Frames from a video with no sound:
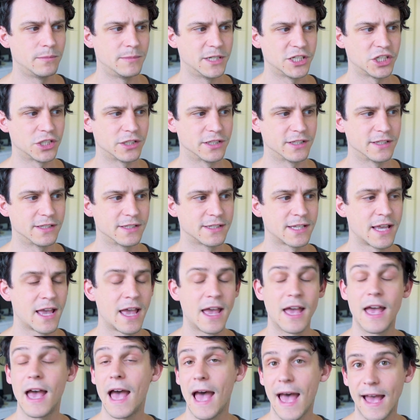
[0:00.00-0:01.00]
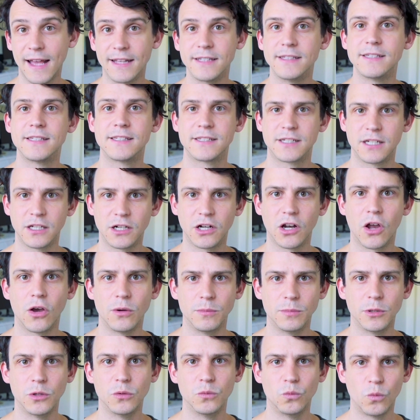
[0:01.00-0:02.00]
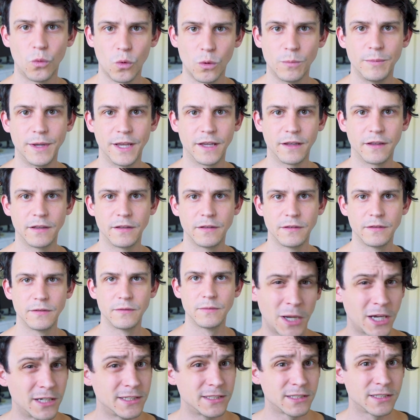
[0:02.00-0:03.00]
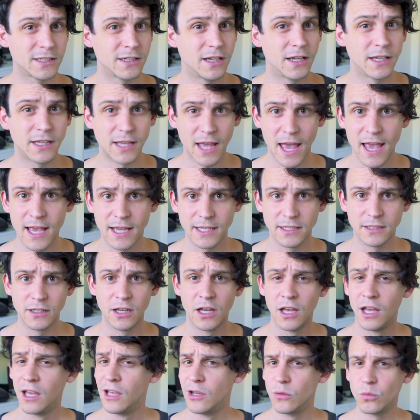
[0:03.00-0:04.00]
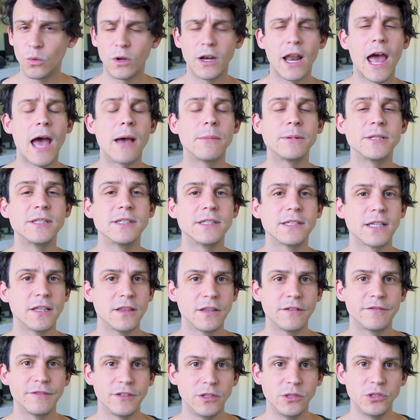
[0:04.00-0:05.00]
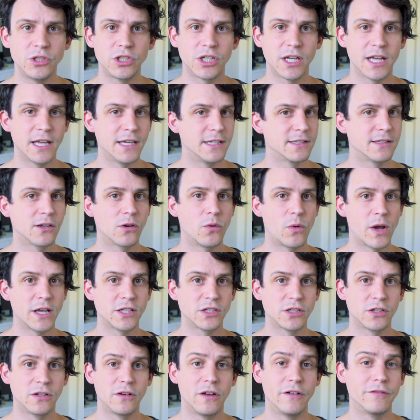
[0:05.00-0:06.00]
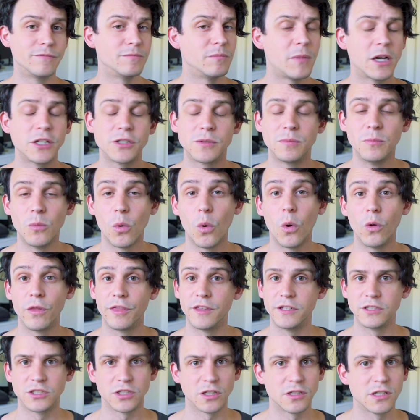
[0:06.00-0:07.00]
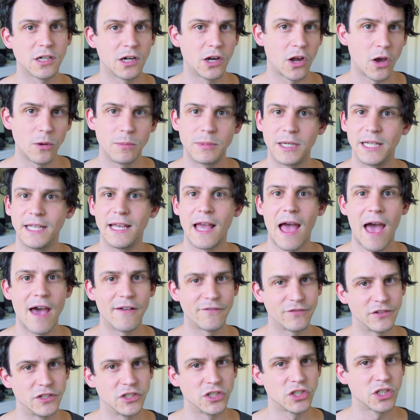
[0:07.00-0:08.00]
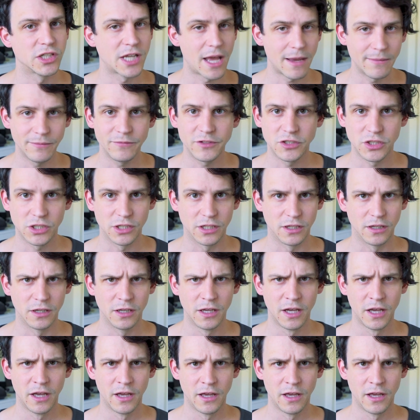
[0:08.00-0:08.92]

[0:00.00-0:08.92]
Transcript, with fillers: emissions adds to global warming. But again, what happens in the future is a question of much more than just globally average temperature.